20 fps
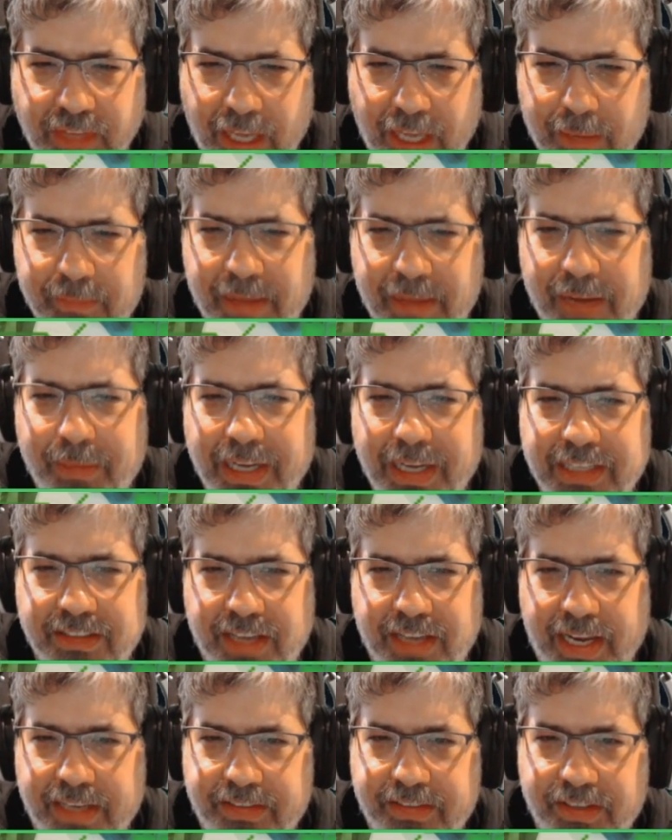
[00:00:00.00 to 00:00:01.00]
Metamind
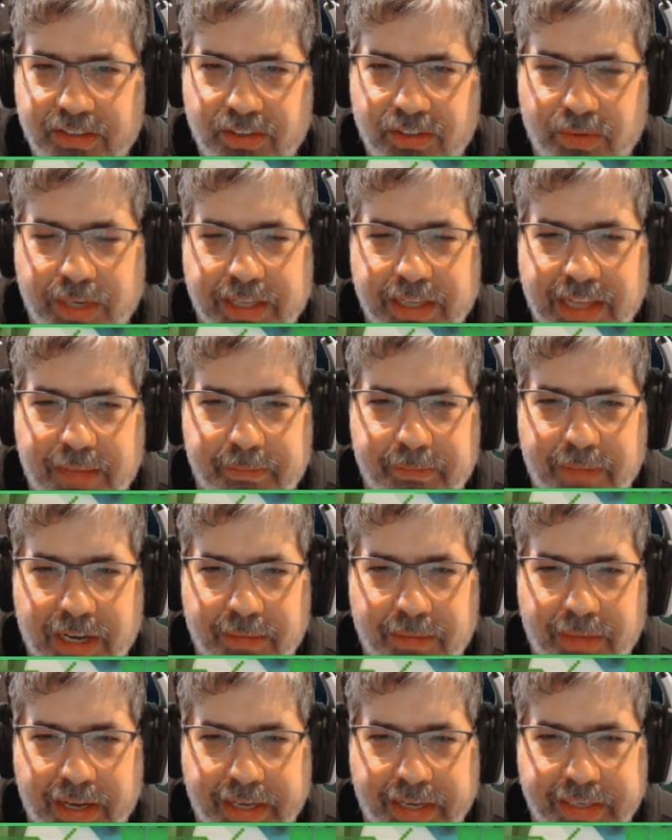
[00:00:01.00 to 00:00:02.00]
Scientist, so we got that
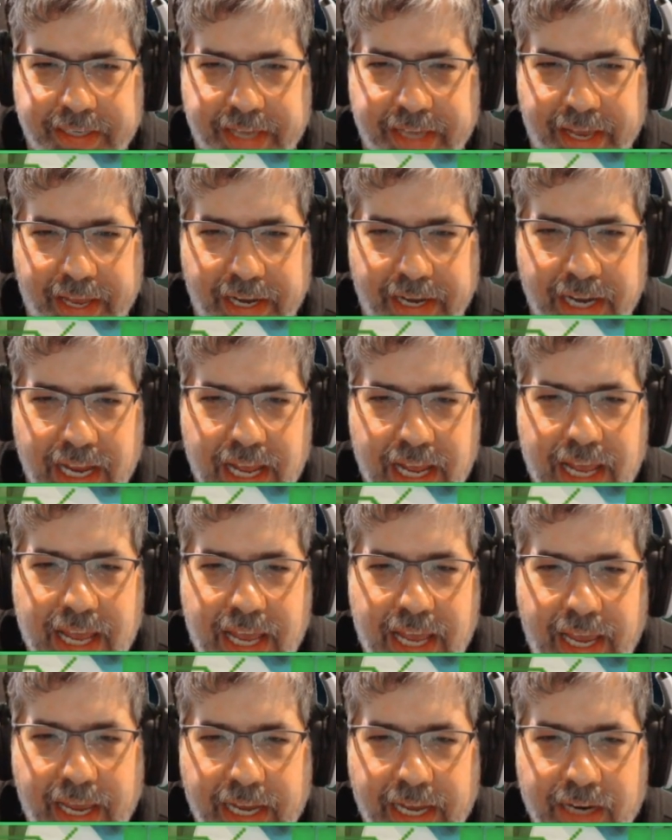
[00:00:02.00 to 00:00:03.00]
Metamind again.
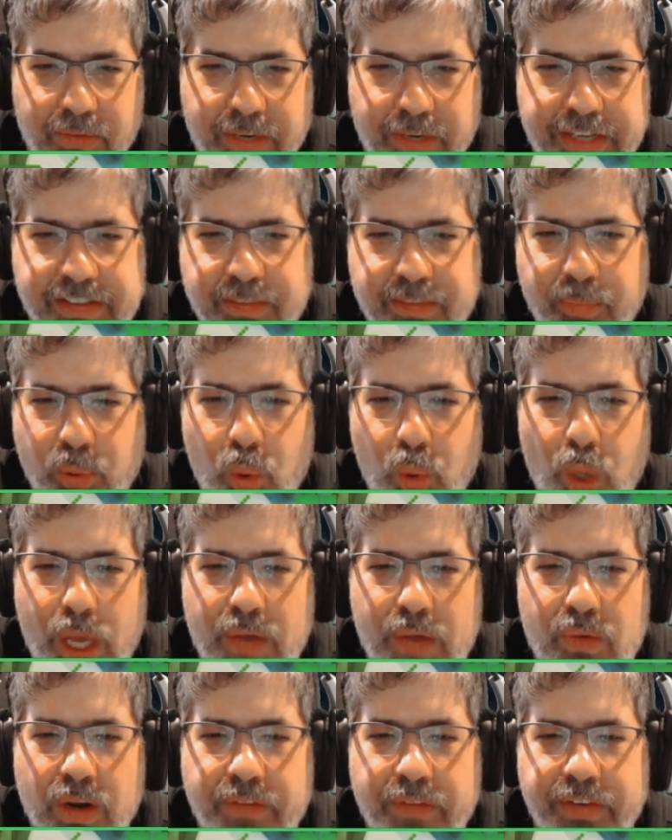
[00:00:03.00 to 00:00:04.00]
And it reads,
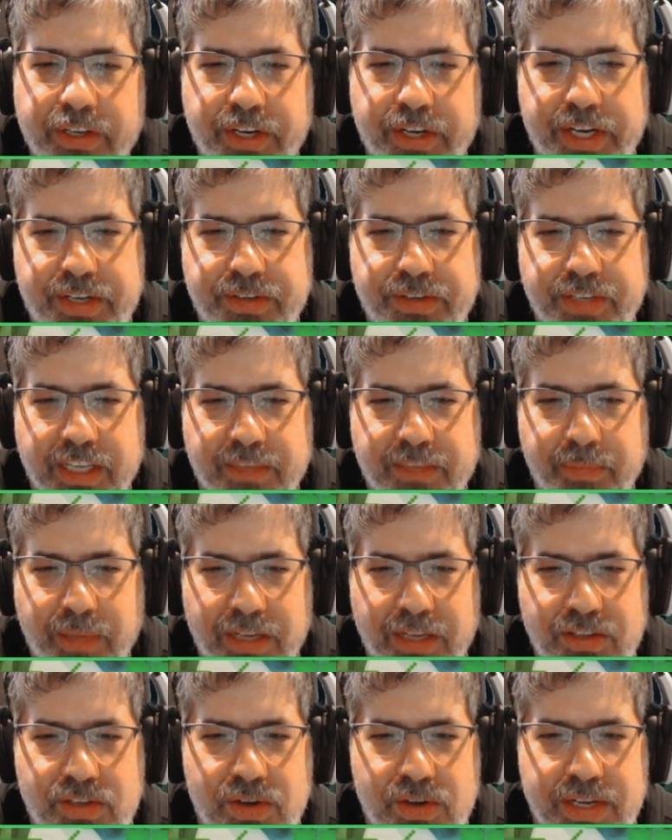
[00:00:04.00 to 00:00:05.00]
deploy, one of your creatures gets
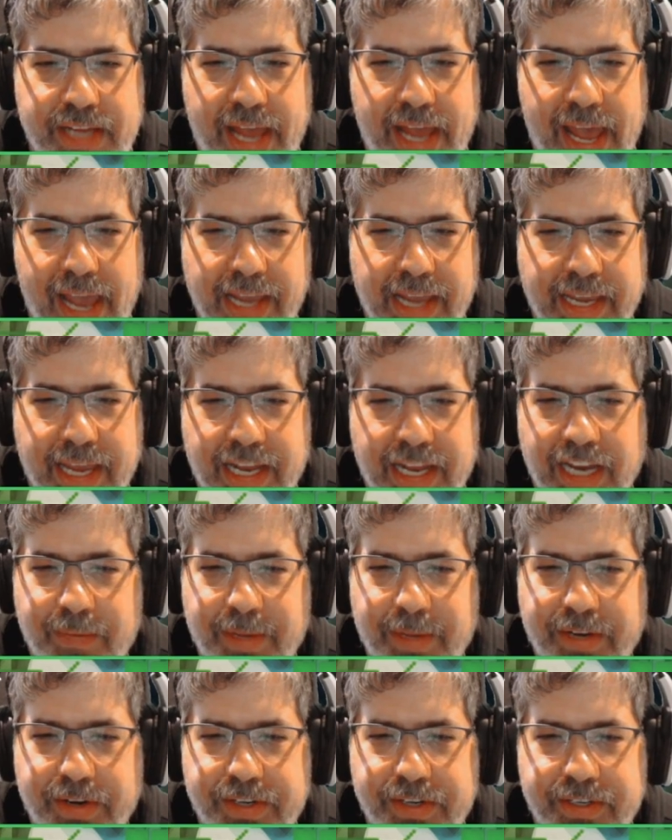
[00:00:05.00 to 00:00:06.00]
+2 attack, an
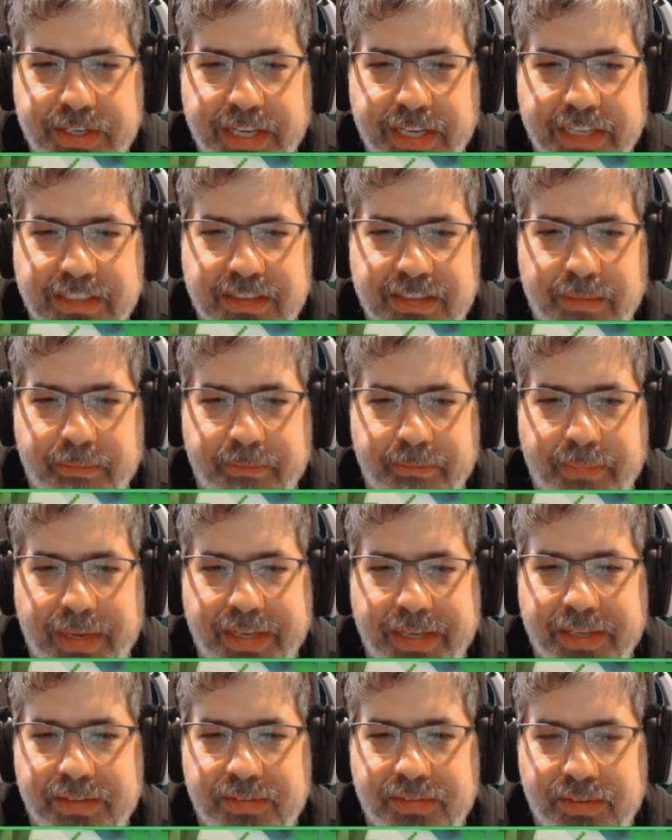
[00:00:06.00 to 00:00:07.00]
enemy creature gets
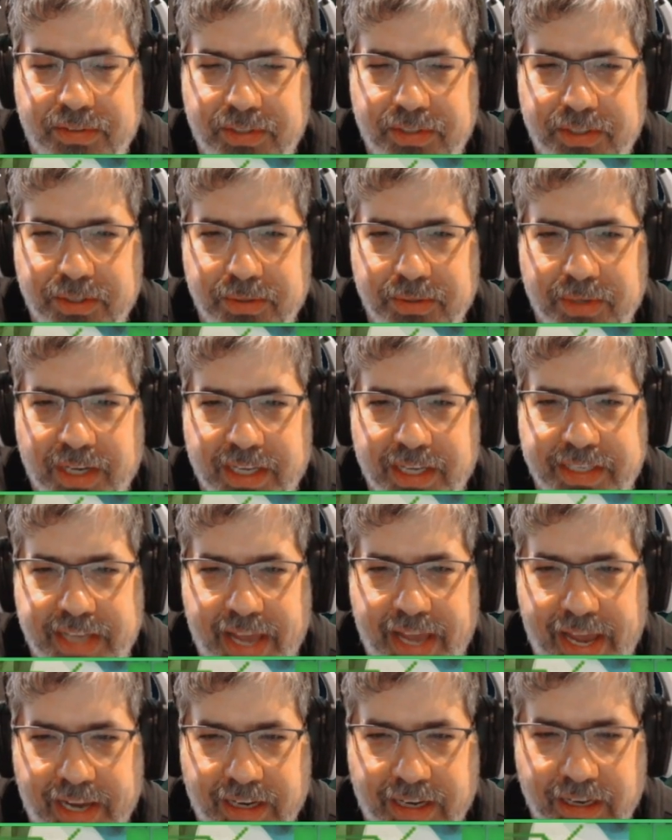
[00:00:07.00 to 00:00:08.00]
-2
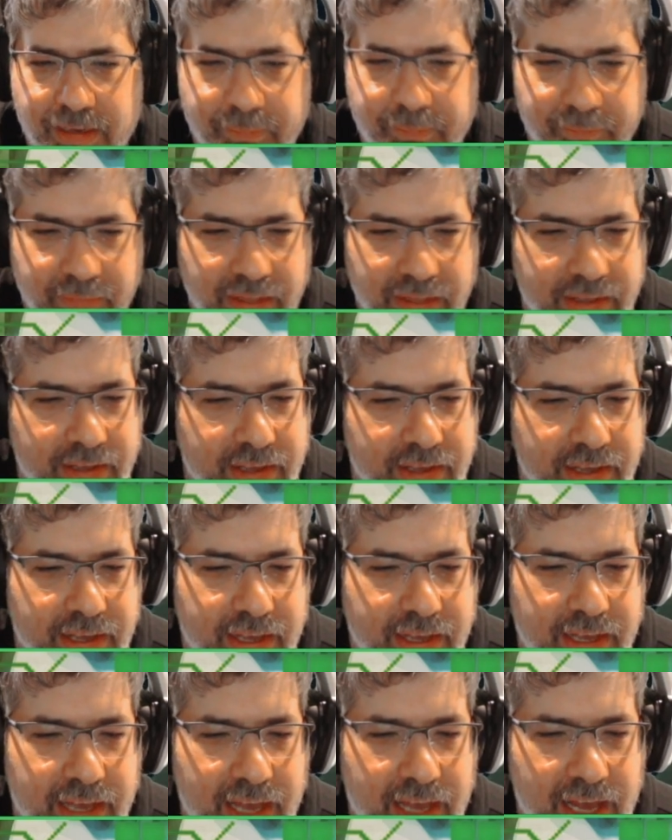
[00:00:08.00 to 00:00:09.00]
attack.
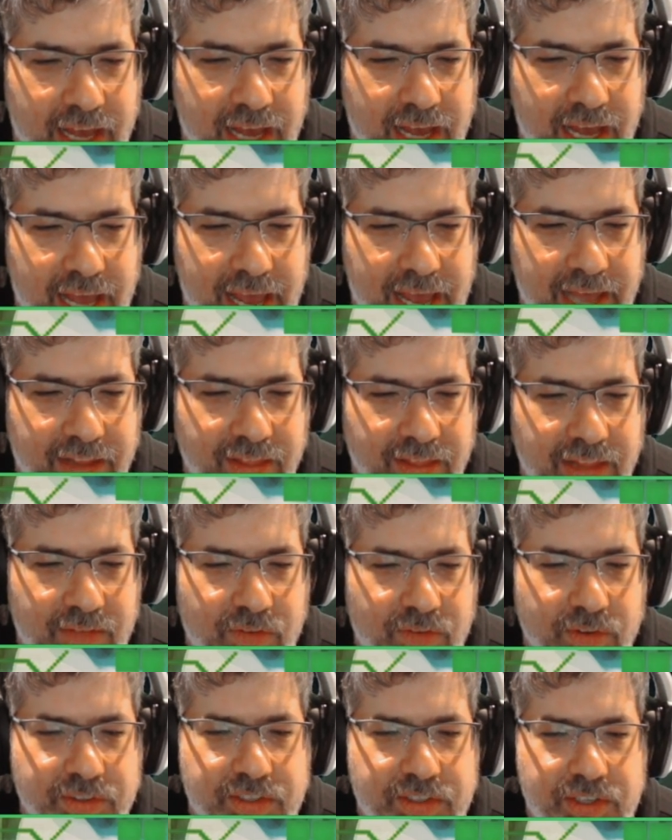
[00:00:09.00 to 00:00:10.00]
At
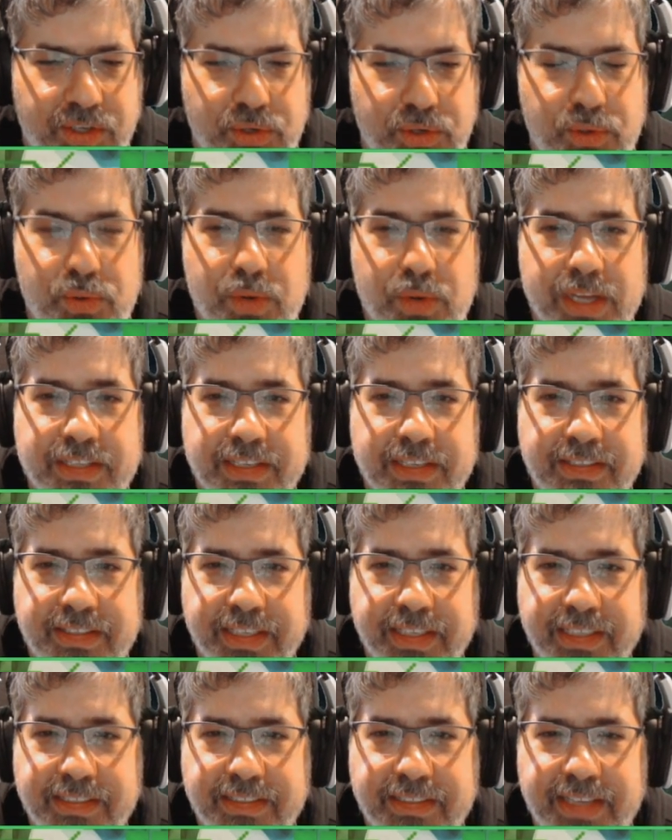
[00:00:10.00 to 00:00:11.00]
level 2, it's a
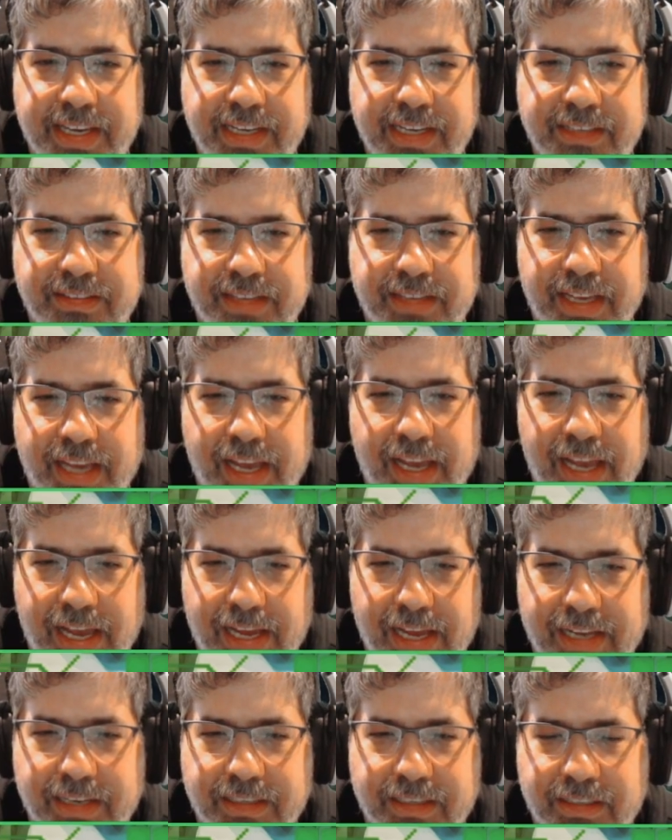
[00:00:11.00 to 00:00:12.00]
6/6.
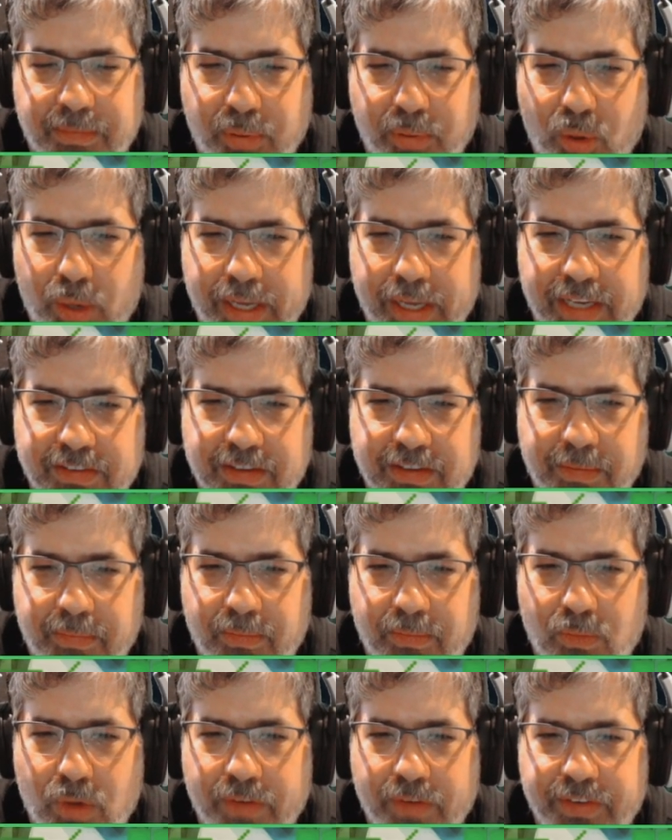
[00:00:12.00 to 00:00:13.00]
At deploy, gives up
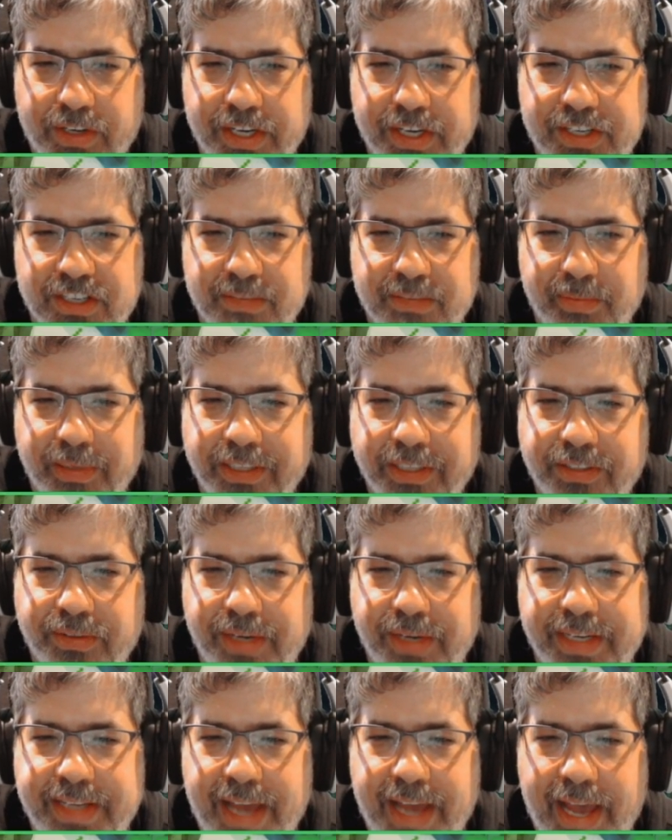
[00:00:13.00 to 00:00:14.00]
one of your creatures
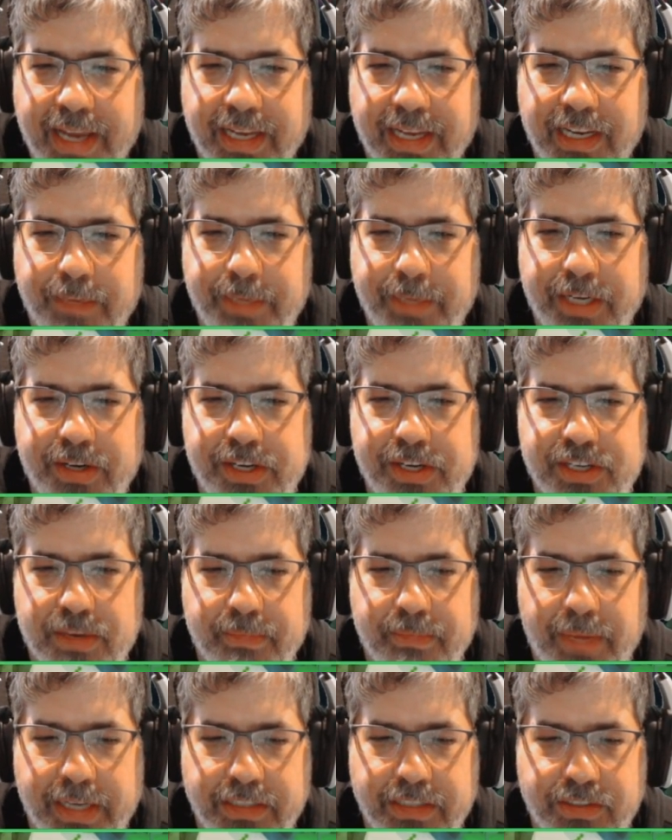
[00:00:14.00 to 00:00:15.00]
+3 attack, an enemy creature
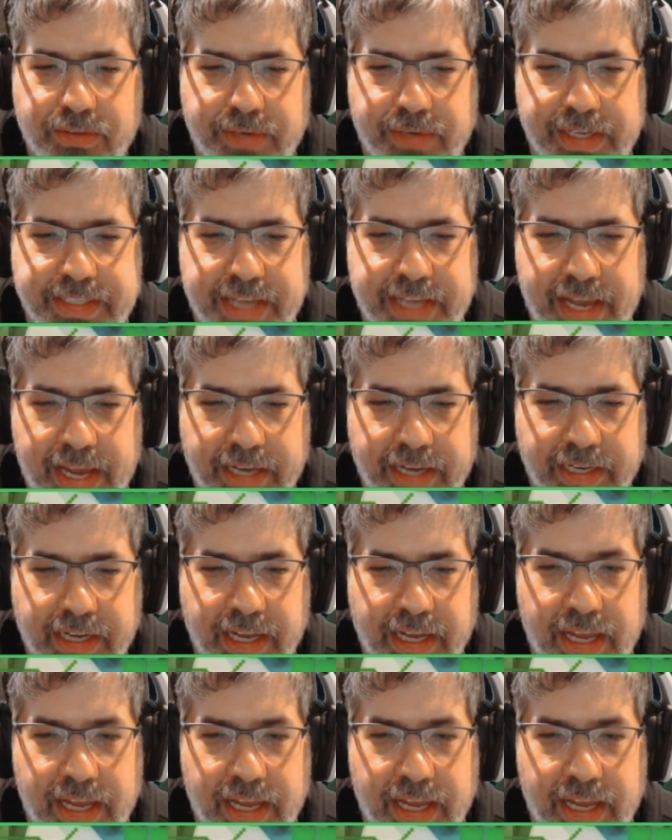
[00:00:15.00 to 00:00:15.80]
-3 attack.